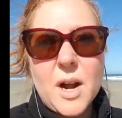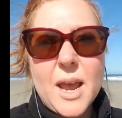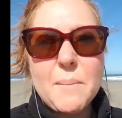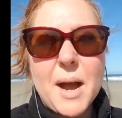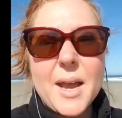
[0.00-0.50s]

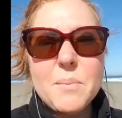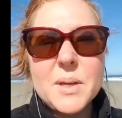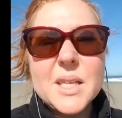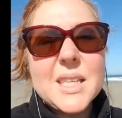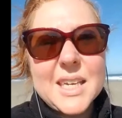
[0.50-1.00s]
And my
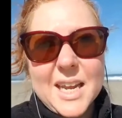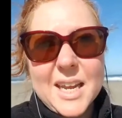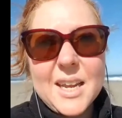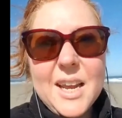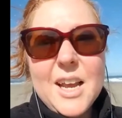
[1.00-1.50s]

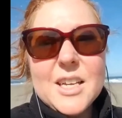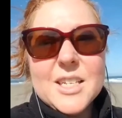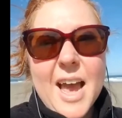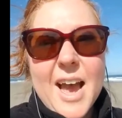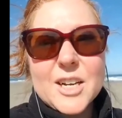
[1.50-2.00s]
ability
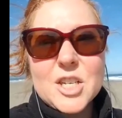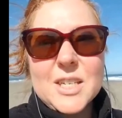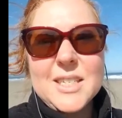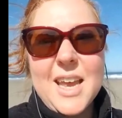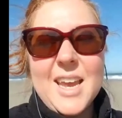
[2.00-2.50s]
to
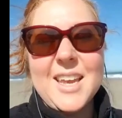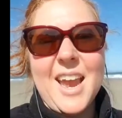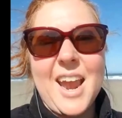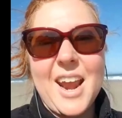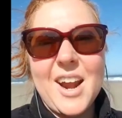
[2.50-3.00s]
actually take
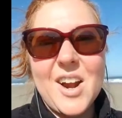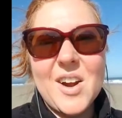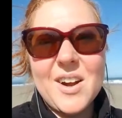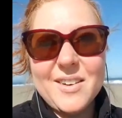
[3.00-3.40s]
care